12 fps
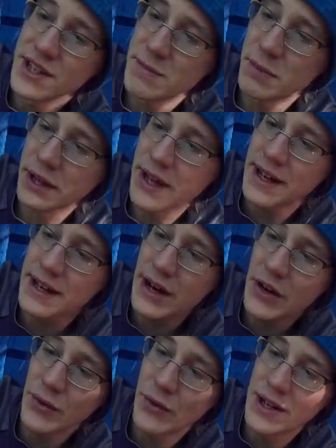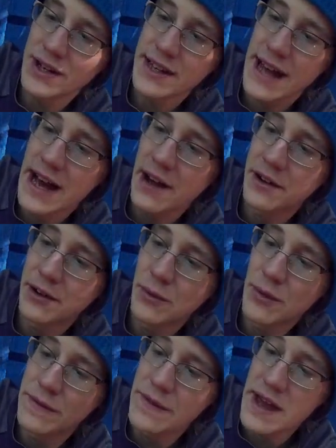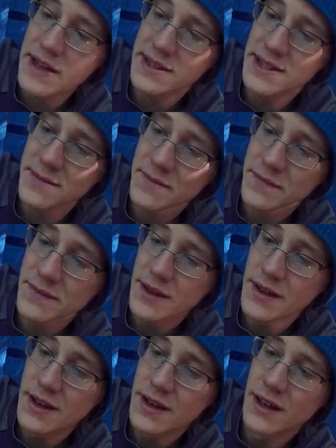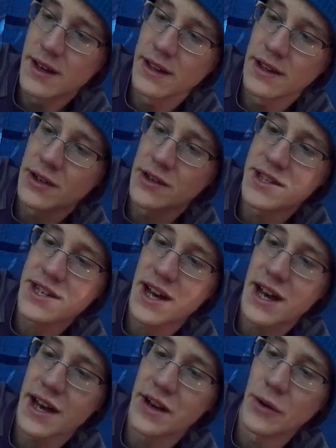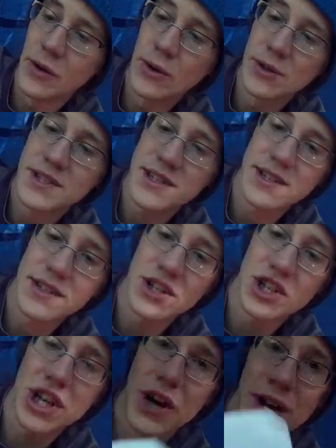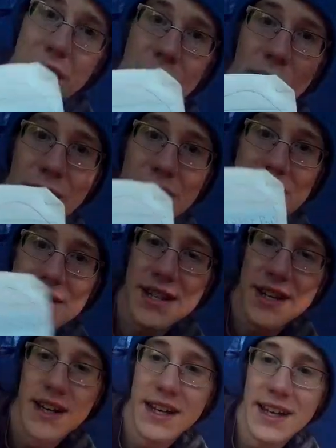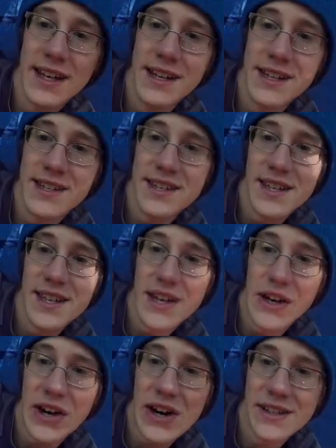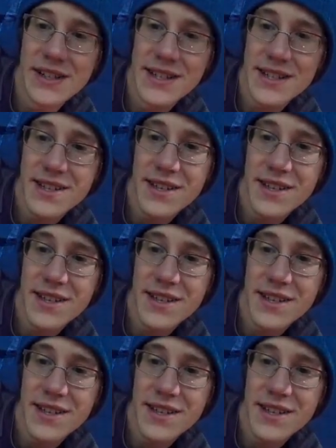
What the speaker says: is planned out and written down with dates. Here's an old shout out list. EDC Holland,